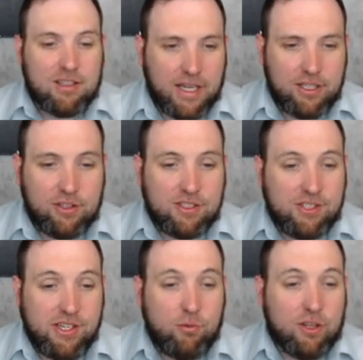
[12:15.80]
And you can
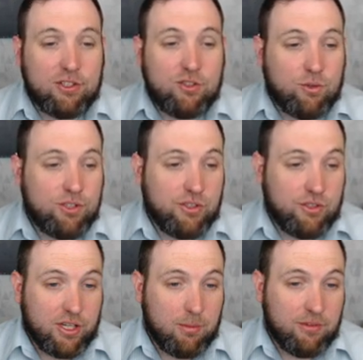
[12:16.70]
see where the sources
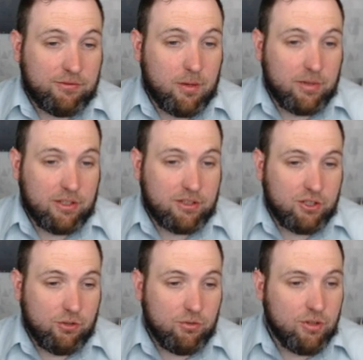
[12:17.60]
are coming from here
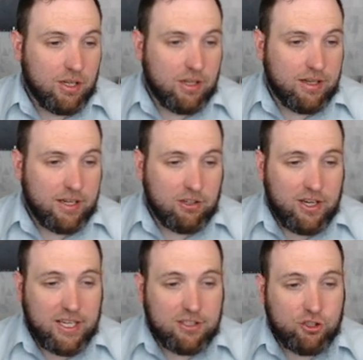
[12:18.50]
too.
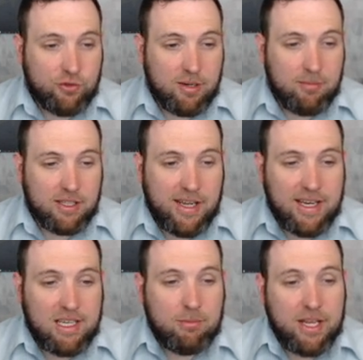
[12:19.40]
Internet streaming,
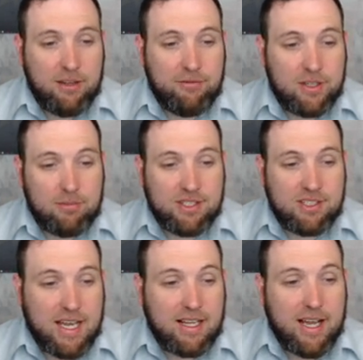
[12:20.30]
A M, F M, and
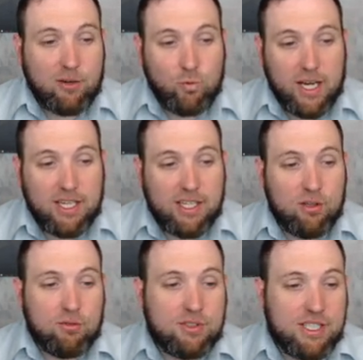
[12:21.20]
satellite
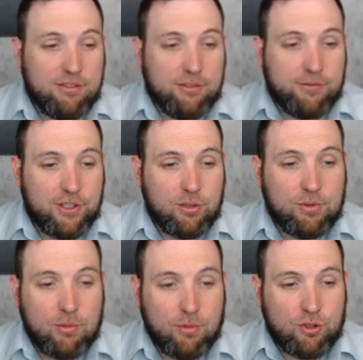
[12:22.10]
radio, T V,
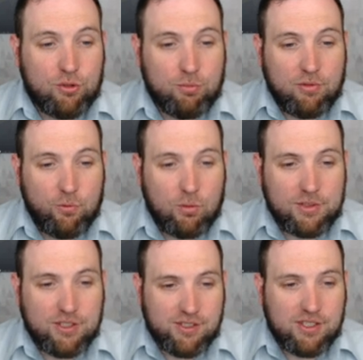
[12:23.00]
film, commercial
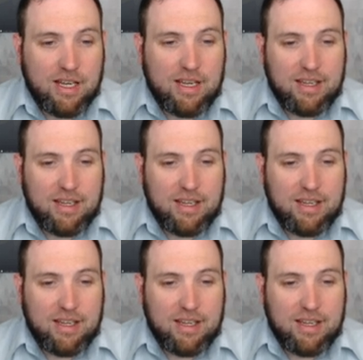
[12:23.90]
performances,